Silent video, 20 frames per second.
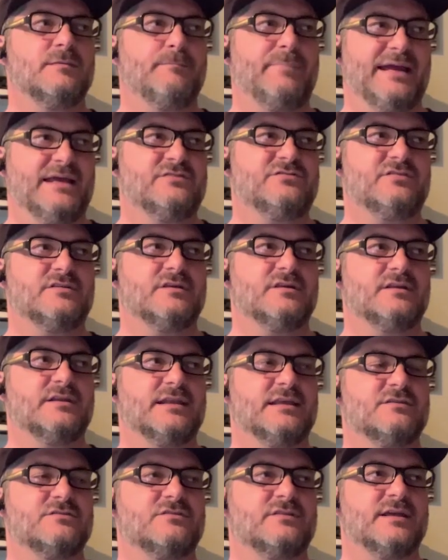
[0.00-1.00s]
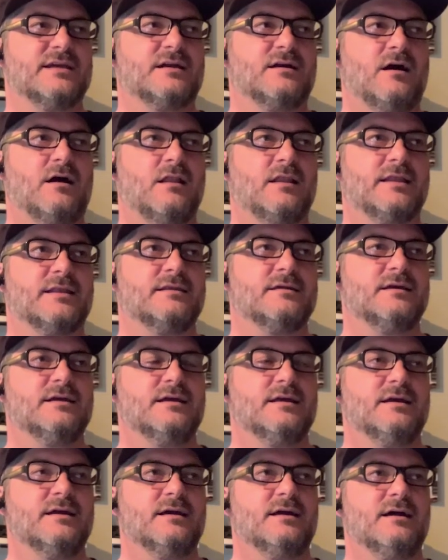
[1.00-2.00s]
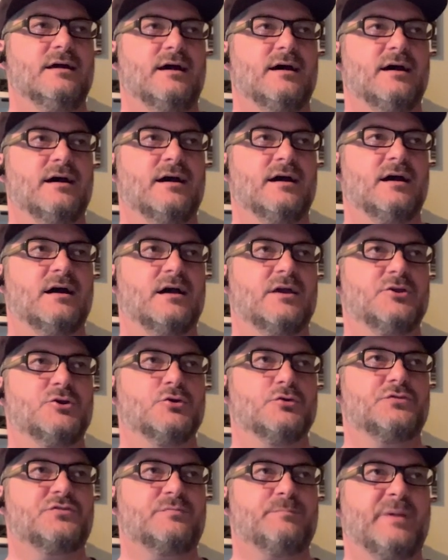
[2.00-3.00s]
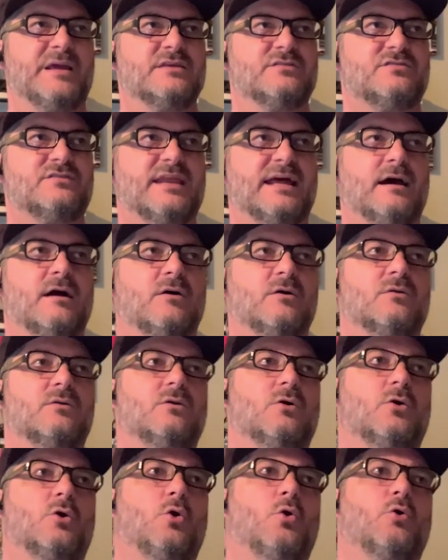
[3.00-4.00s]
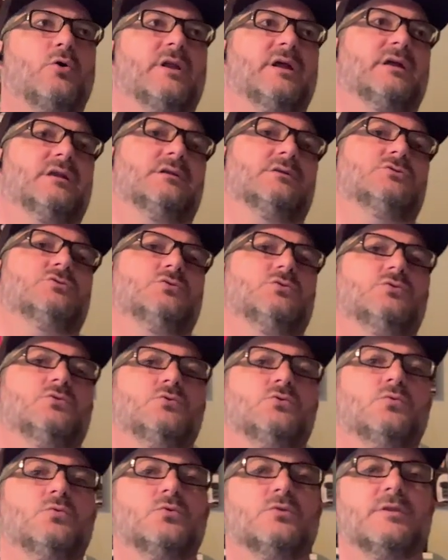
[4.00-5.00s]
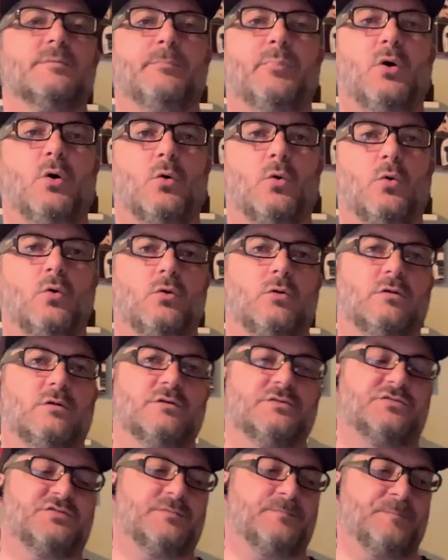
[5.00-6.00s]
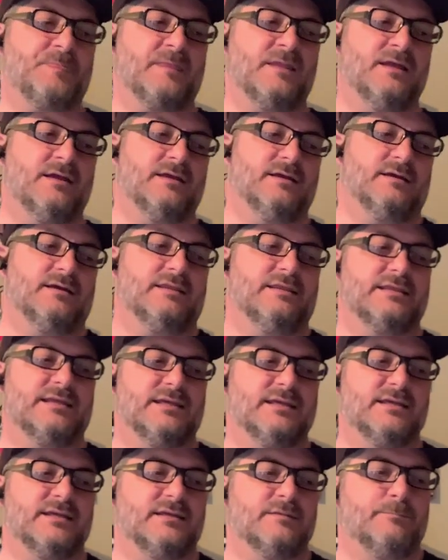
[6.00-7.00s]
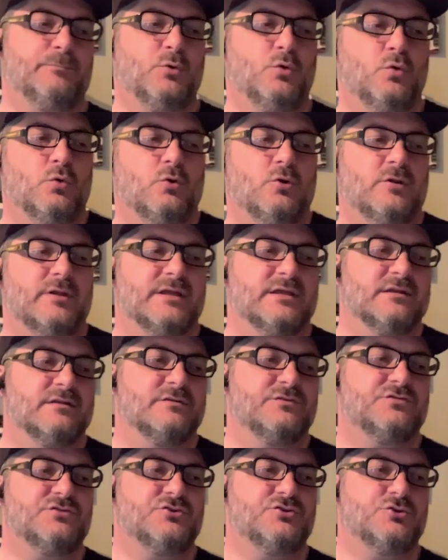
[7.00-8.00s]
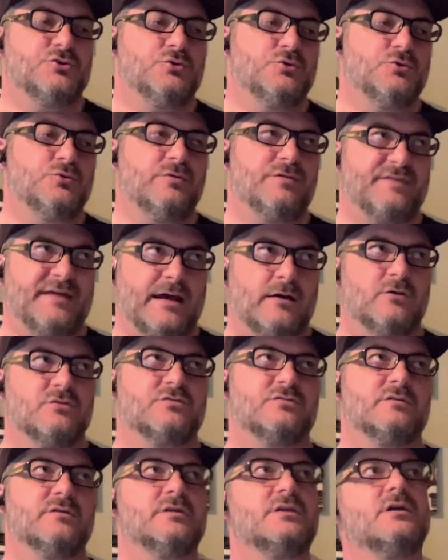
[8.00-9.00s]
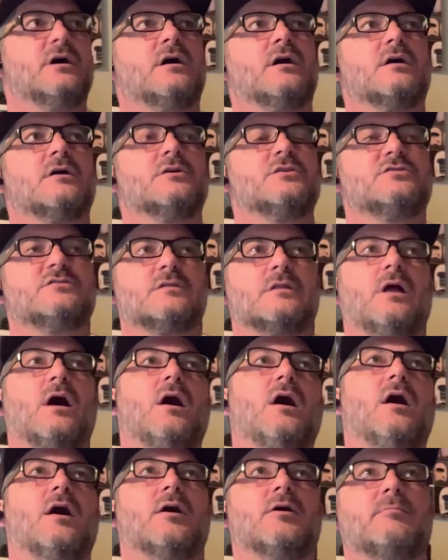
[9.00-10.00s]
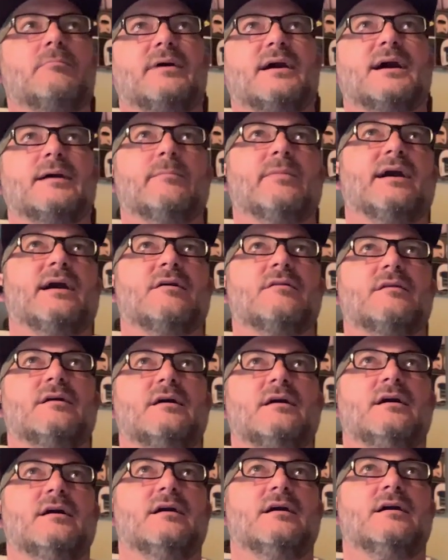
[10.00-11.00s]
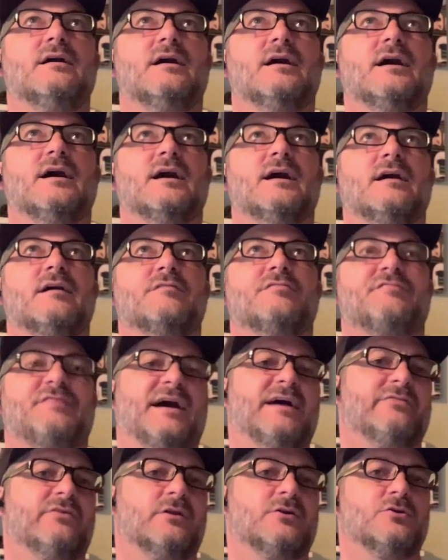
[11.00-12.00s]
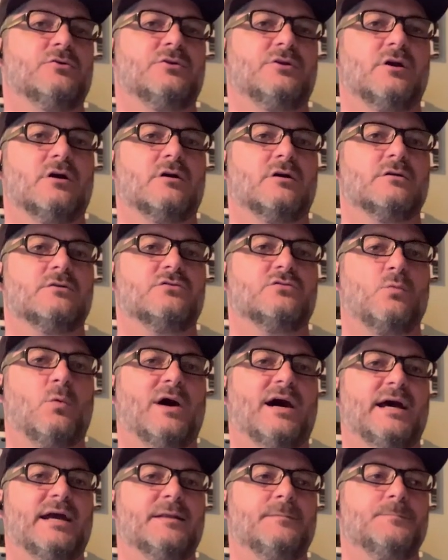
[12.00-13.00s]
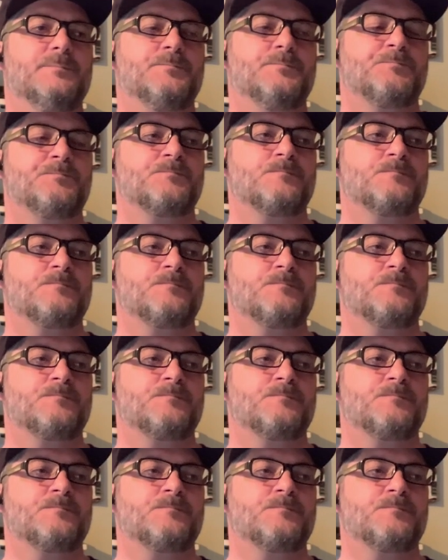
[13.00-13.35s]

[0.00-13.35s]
the basin, as they call it, you're spaced out according to the poles. The pool is 2,000 yards long by about 500 yards wide.